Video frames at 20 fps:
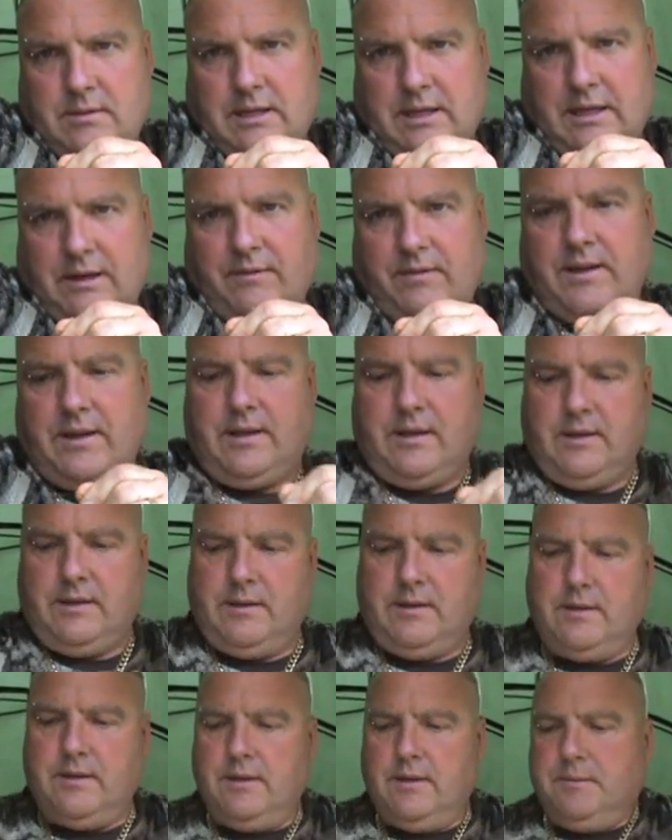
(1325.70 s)
Lovely.
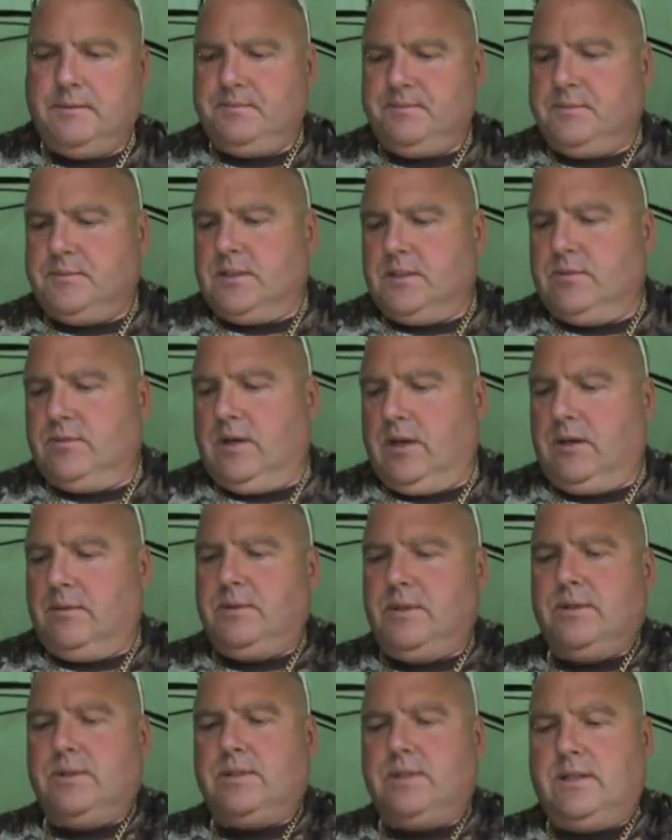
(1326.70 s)
Right,
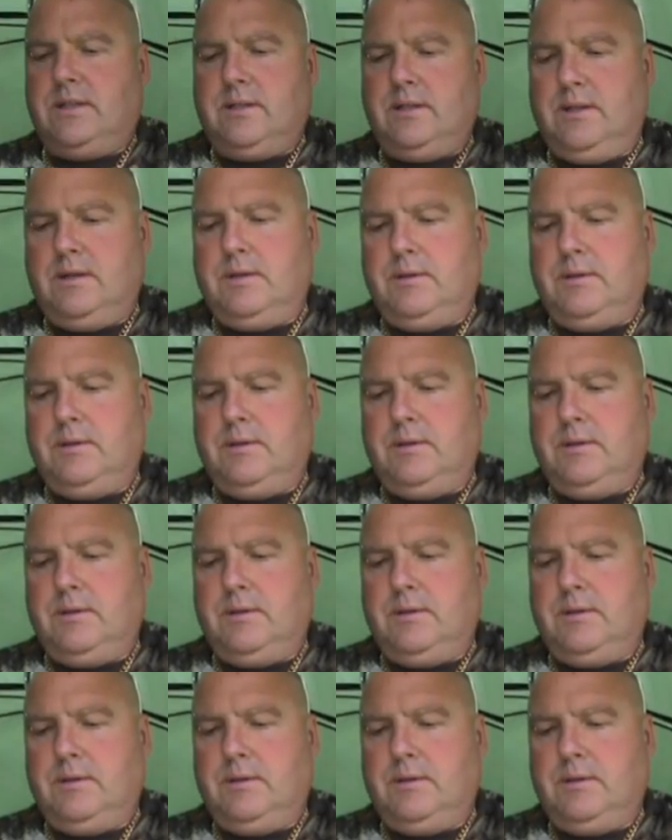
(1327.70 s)
I'm using